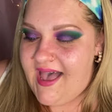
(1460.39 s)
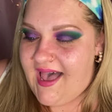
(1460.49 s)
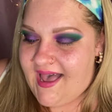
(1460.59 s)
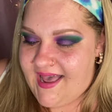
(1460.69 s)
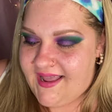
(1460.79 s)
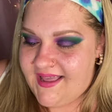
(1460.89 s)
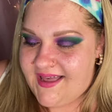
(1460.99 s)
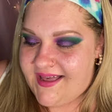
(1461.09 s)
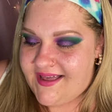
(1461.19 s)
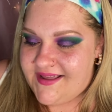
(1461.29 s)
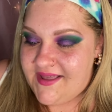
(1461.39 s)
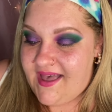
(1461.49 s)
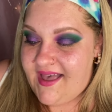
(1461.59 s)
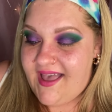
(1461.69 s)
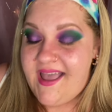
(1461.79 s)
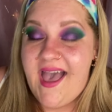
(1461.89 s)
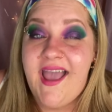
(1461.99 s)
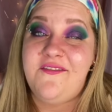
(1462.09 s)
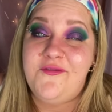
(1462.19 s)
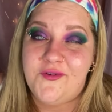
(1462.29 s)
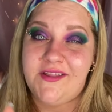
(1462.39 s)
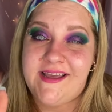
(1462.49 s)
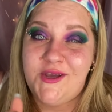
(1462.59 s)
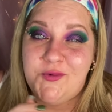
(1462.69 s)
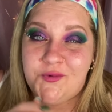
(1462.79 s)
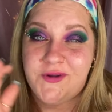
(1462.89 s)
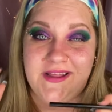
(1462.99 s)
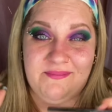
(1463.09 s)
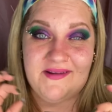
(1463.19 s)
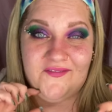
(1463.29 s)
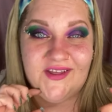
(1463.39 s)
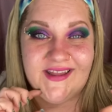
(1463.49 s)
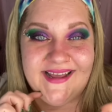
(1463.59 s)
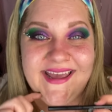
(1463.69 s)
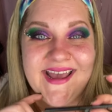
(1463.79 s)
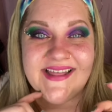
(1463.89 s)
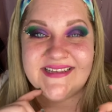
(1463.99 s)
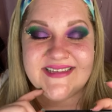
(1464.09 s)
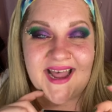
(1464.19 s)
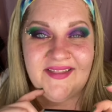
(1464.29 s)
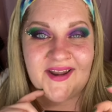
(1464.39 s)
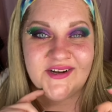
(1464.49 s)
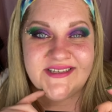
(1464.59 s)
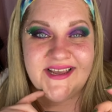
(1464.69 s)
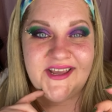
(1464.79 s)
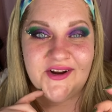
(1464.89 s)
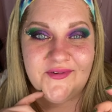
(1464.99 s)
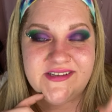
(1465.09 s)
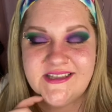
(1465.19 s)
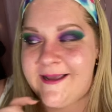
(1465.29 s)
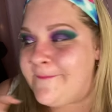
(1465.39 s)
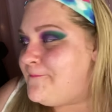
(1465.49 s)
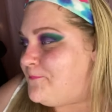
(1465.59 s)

I, uh, I have really, really been feeling this eyeliner stick here recently.